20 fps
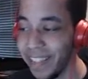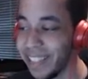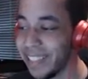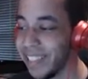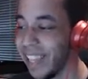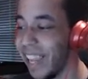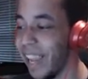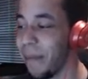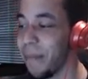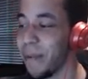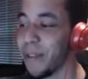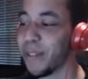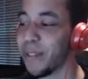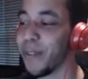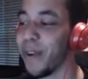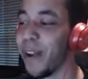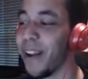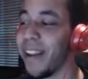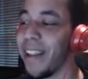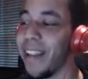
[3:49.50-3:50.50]
this game is
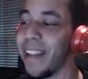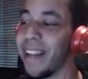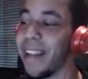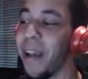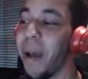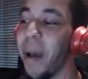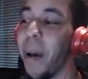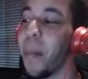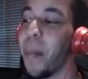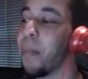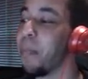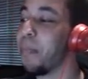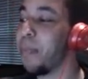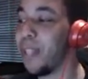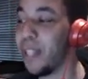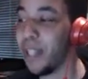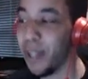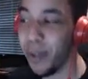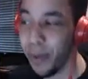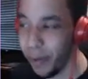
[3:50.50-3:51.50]
running
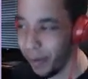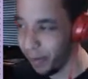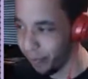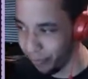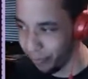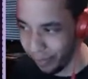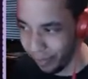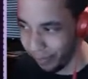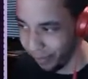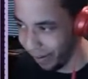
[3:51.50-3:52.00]
beautifully